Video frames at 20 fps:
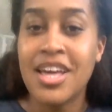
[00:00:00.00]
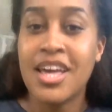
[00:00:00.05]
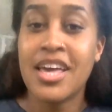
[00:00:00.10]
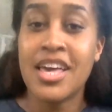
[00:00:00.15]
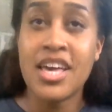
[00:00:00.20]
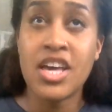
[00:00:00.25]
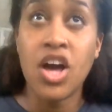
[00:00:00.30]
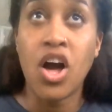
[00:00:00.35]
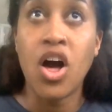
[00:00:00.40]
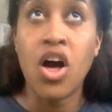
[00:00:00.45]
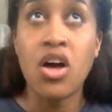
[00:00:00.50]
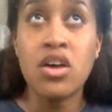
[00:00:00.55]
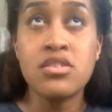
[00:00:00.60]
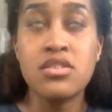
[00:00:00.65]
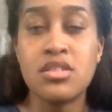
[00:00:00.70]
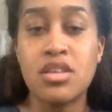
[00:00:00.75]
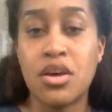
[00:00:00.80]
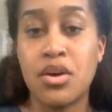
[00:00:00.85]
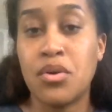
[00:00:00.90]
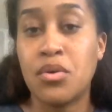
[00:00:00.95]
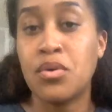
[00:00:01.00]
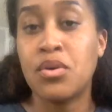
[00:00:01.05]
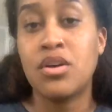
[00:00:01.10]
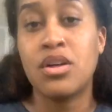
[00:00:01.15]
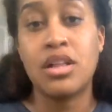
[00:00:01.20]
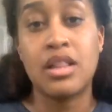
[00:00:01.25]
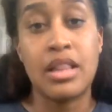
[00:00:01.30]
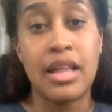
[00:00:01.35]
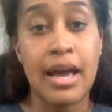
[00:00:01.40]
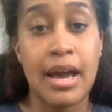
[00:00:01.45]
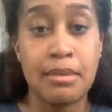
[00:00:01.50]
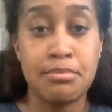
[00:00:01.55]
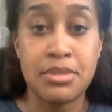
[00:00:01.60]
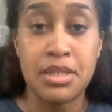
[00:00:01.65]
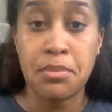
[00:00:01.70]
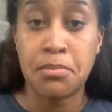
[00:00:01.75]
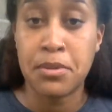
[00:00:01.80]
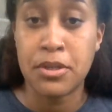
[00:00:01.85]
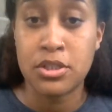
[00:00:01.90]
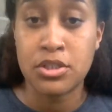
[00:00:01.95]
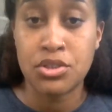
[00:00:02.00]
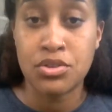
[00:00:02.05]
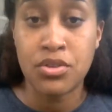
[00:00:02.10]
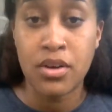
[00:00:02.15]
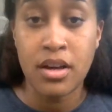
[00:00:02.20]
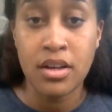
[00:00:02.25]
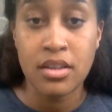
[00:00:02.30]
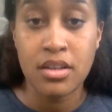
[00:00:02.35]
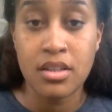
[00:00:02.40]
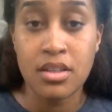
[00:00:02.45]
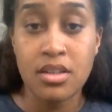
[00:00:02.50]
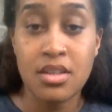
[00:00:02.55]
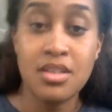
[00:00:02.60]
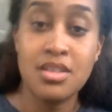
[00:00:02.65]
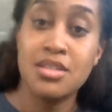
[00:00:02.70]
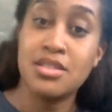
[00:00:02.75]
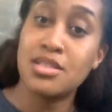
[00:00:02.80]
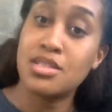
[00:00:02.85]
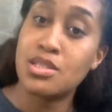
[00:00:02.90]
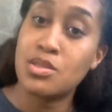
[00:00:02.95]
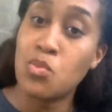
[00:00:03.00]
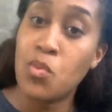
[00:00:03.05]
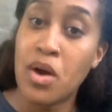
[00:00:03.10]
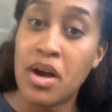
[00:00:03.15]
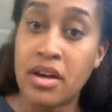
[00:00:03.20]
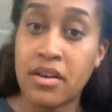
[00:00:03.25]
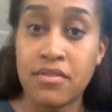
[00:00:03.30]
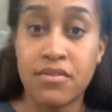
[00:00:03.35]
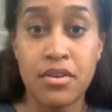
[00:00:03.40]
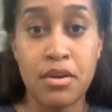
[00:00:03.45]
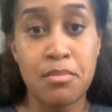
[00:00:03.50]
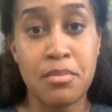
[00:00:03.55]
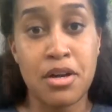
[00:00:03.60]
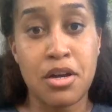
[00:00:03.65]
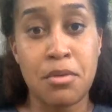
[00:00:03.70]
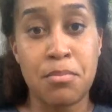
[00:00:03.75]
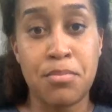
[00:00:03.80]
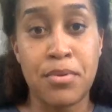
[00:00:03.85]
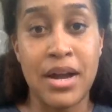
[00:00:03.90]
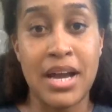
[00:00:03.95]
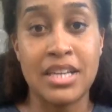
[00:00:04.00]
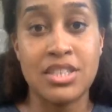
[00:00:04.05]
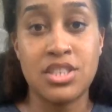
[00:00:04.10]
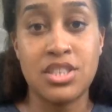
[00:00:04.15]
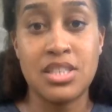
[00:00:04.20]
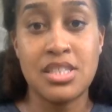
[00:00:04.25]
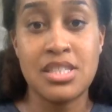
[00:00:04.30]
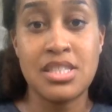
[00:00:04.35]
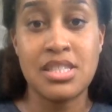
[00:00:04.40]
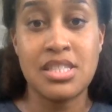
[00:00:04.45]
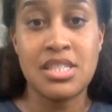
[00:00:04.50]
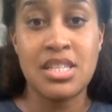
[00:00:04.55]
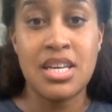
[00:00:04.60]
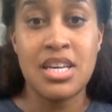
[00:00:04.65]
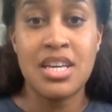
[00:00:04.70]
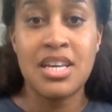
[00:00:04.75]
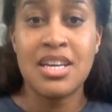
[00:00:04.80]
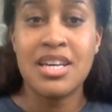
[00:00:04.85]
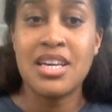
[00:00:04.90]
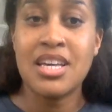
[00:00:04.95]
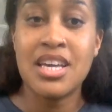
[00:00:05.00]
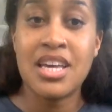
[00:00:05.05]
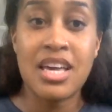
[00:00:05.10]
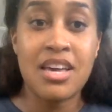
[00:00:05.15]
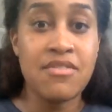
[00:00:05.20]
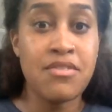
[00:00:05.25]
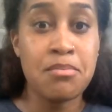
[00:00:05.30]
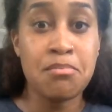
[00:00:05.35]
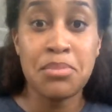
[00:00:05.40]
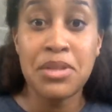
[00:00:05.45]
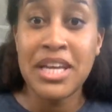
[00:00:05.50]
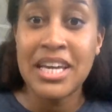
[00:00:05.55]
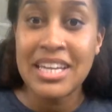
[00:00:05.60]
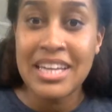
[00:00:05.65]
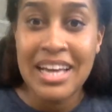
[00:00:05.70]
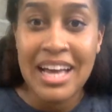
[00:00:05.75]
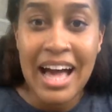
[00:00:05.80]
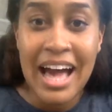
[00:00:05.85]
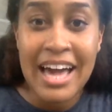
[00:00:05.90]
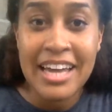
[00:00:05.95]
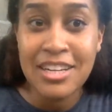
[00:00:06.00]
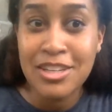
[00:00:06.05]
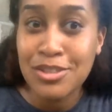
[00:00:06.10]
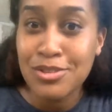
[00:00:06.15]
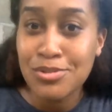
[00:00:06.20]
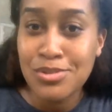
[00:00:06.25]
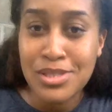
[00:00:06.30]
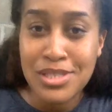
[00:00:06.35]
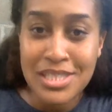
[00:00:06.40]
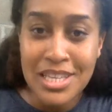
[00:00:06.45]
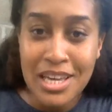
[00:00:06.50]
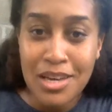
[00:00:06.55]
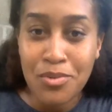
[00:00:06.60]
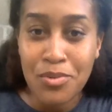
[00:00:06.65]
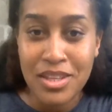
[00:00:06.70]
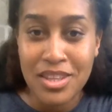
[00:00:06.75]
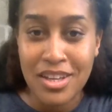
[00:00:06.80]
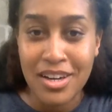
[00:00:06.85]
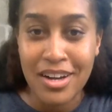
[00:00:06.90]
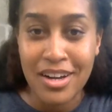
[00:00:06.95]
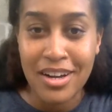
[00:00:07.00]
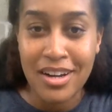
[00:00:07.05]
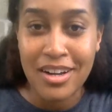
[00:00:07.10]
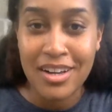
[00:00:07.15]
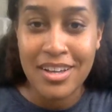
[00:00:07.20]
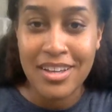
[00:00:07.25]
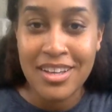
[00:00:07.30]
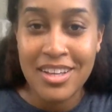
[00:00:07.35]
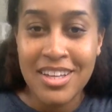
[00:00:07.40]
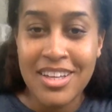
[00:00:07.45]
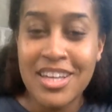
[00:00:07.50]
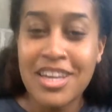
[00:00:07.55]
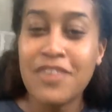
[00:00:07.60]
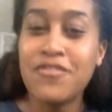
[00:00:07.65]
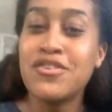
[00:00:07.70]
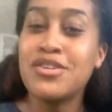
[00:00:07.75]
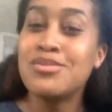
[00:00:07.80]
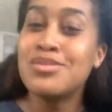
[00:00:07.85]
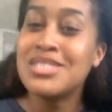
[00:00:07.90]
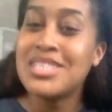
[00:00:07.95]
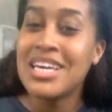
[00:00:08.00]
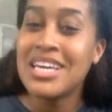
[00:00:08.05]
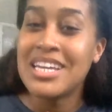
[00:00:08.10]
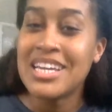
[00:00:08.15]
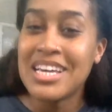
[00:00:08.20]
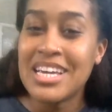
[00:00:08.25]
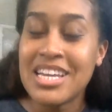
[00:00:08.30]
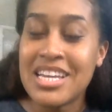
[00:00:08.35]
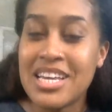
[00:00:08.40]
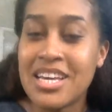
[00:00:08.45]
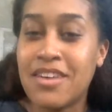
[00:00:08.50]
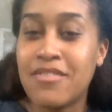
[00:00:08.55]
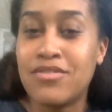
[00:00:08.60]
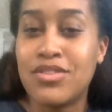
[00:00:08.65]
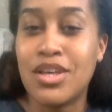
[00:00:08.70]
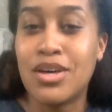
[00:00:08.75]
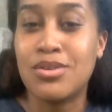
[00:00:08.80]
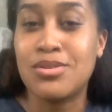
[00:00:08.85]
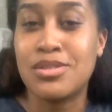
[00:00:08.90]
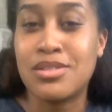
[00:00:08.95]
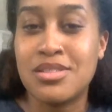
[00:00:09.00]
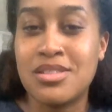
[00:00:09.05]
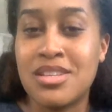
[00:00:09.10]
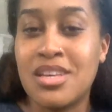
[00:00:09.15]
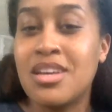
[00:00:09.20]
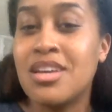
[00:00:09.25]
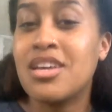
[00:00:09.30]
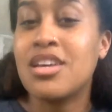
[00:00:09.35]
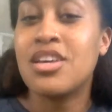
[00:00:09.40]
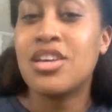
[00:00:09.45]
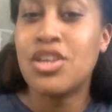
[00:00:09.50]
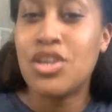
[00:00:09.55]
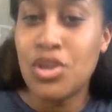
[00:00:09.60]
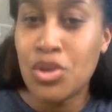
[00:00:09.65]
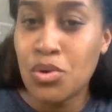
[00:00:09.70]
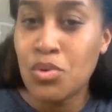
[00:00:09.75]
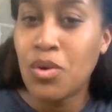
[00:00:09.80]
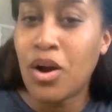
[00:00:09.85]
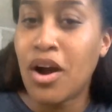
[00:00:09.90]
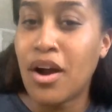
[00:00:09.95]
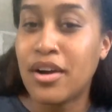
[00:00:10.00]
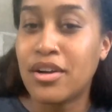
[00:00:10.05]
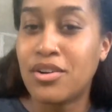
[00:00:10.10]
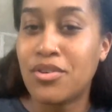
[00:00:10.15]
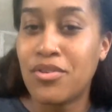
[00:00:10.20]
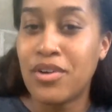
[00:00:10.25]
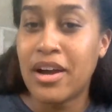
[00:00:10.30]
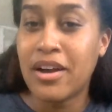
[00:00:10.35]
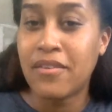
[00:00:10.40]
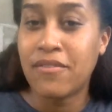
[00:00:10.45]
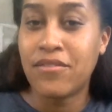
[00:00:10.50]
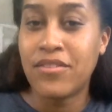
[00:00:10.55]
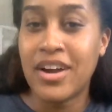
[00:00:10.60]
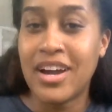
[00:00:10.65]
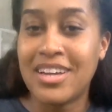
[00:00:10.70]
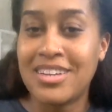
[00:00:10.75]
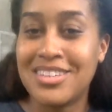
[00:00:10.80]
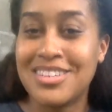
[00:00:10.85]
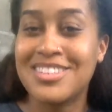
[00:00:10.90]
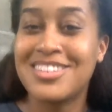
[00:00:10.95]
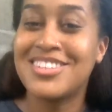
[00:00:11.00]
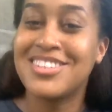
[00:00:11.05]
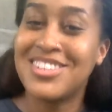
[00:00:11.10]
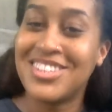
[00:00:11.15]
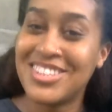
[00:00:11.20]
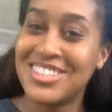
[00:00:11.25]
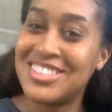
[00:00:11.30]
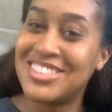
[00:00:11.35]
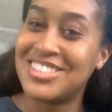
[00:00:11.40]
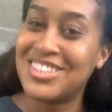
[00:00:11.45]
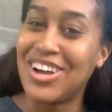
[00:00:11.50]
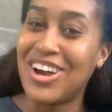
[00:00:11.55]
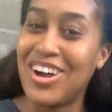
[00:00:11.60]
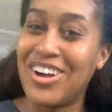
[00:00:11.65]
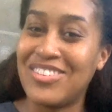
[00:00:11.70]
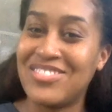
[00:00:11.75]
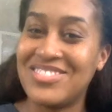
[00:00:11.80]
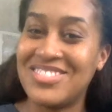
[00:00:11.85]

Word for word: He also climbed up her trunk, swung from her branches. He even played hide and go seek with her. If you said any of those, you are correct, friend. Good job.